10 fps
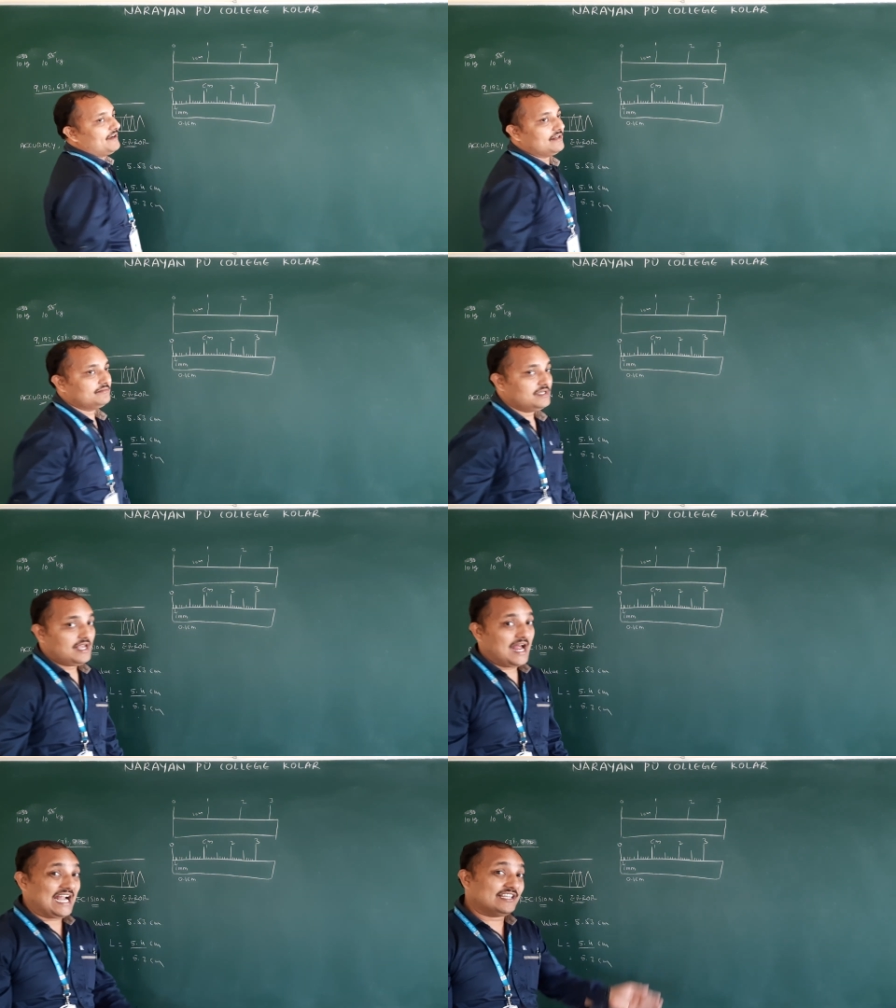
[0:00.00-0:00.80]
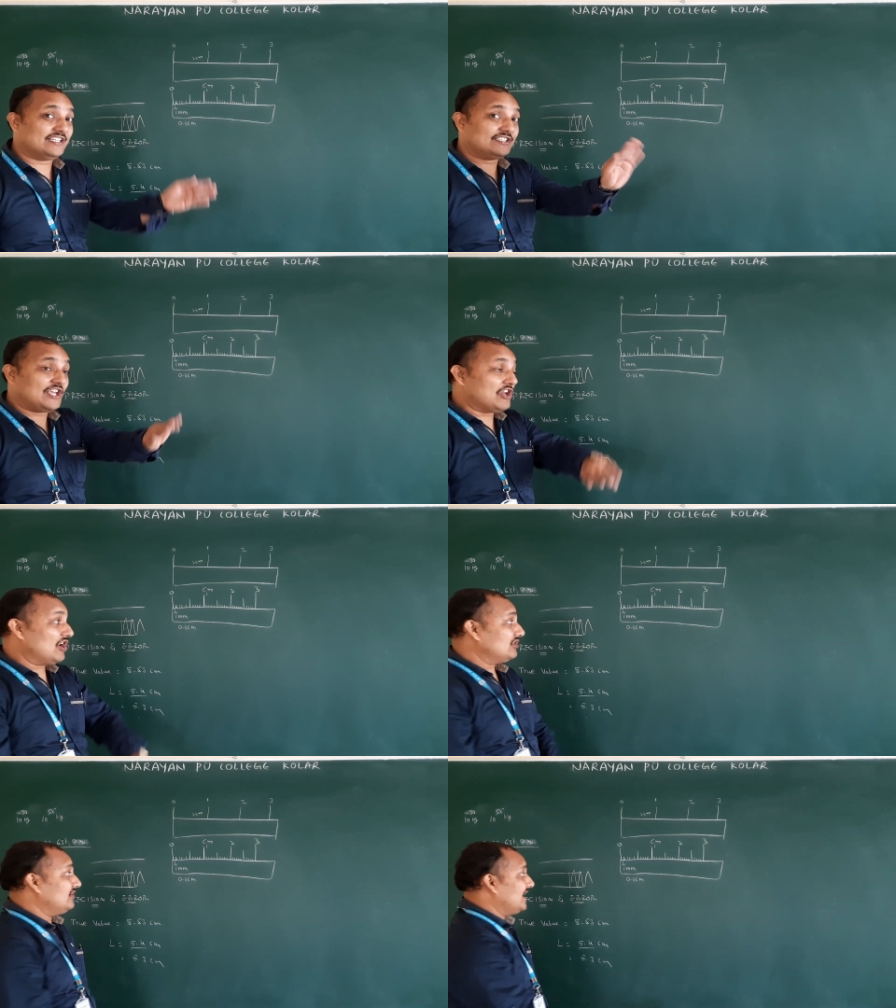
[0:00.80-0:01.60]
value. Another scale
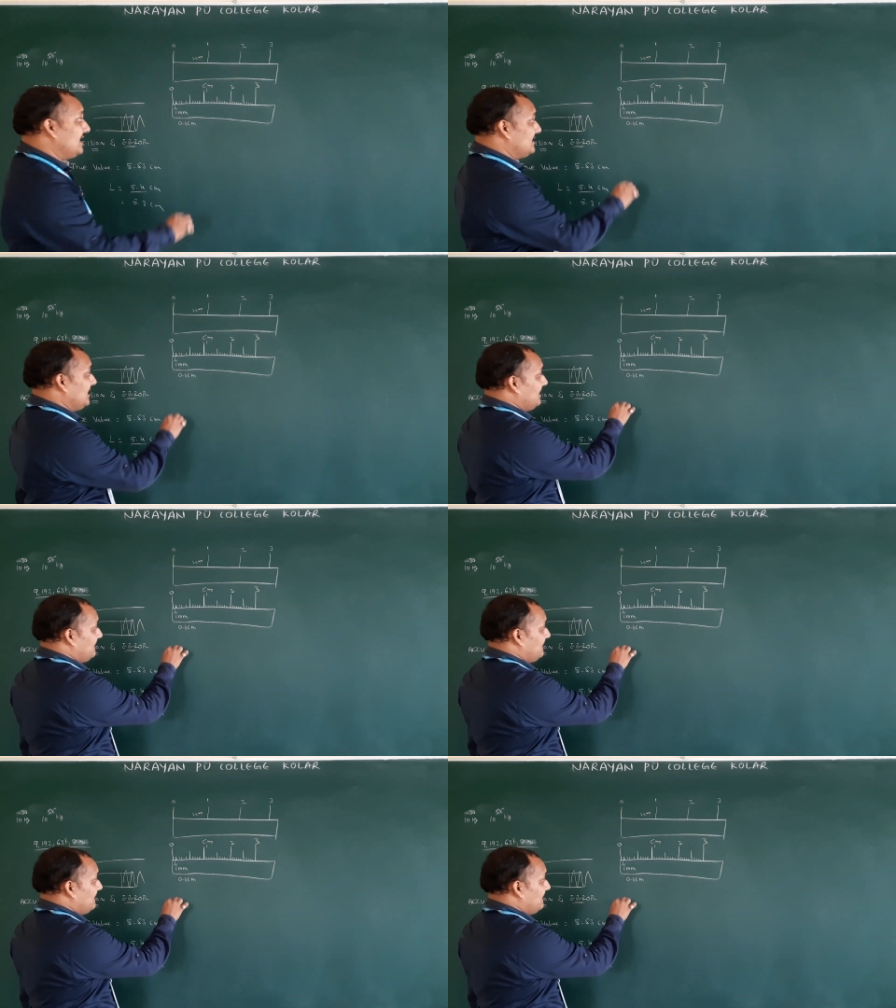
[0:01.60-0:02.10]
also you can see.